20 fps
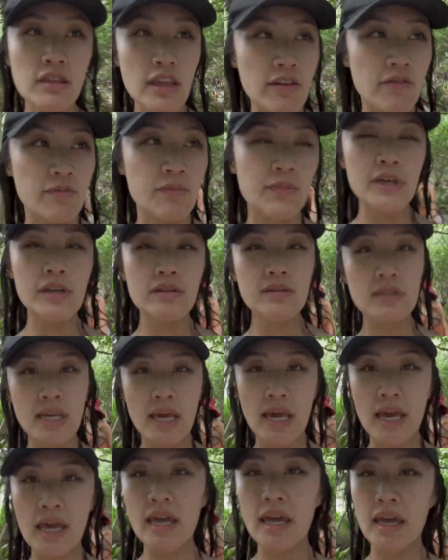they've built
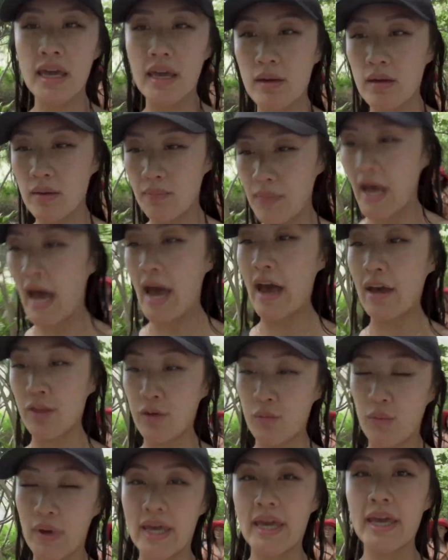a
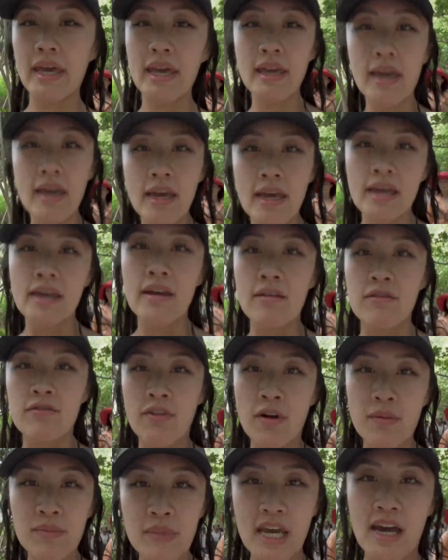pathway
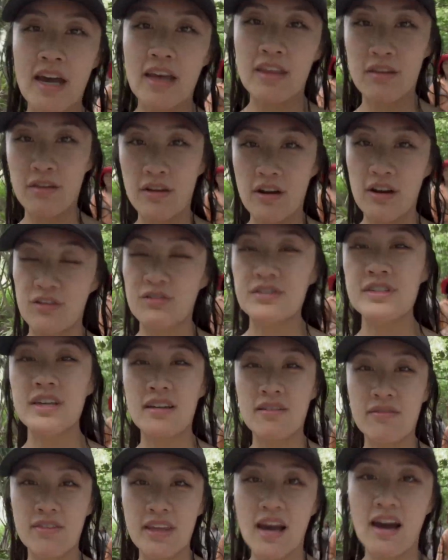from the other
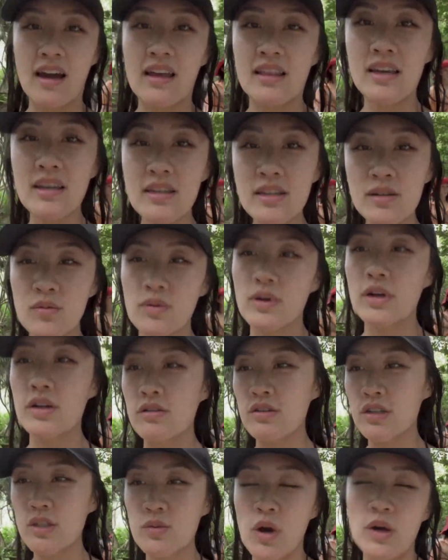side of the island where
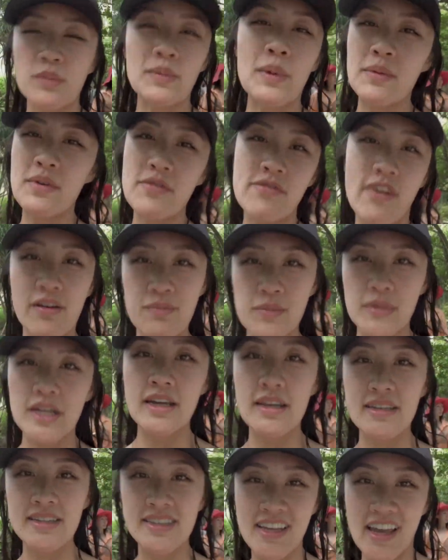you just walk maybe 5
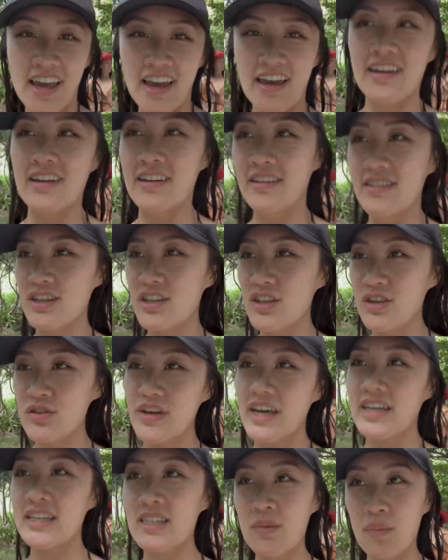minutes and you
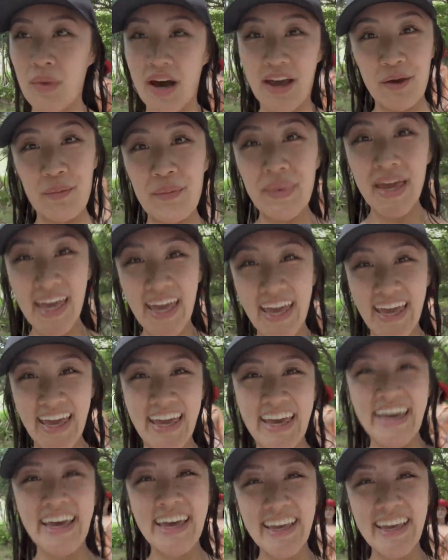get to Maya Bay.